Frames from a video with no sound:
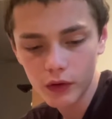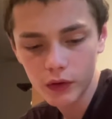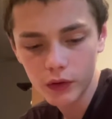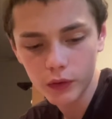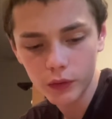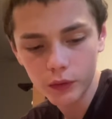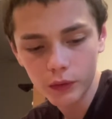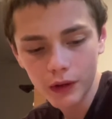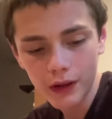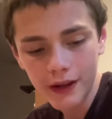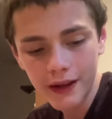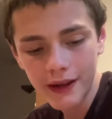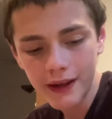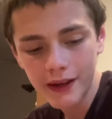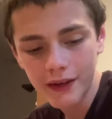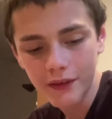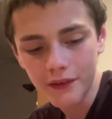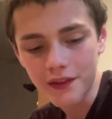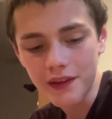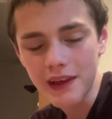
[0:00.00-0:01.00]
oh,
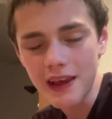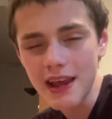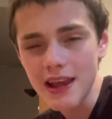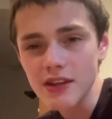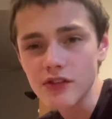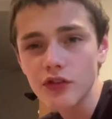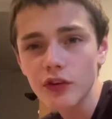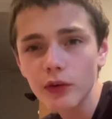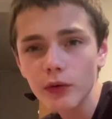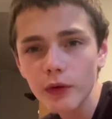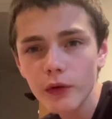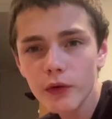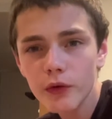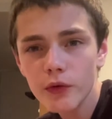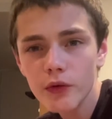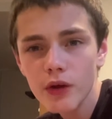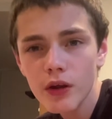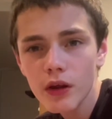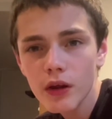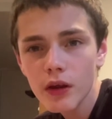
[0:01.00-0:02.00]
hell, the
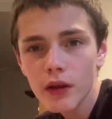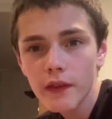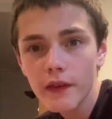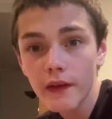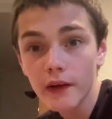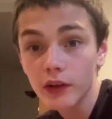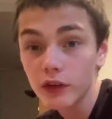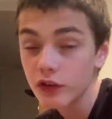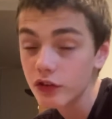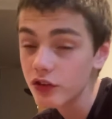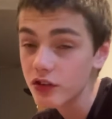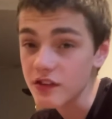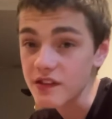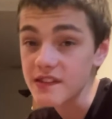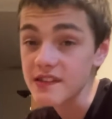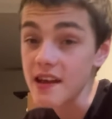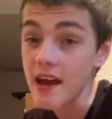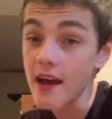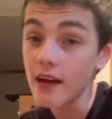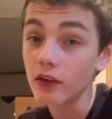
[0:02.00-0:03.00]
interlude that are
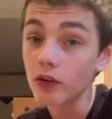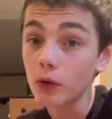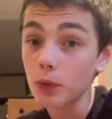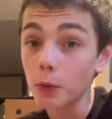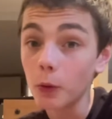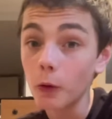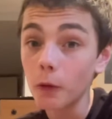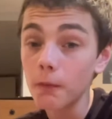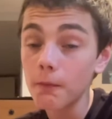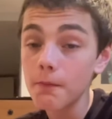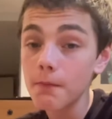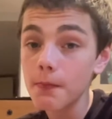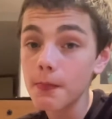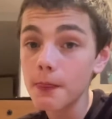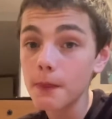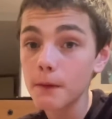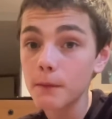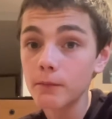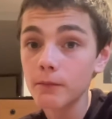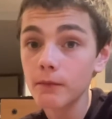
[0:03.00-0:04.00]
just terrible.
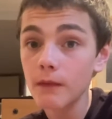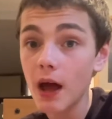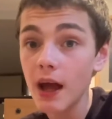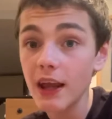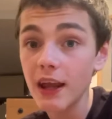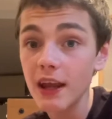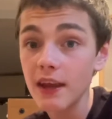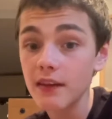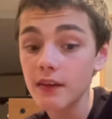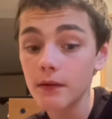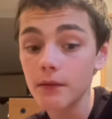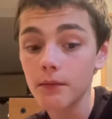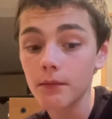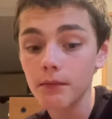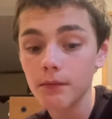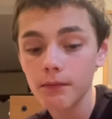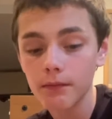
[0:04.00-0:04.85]
I hate them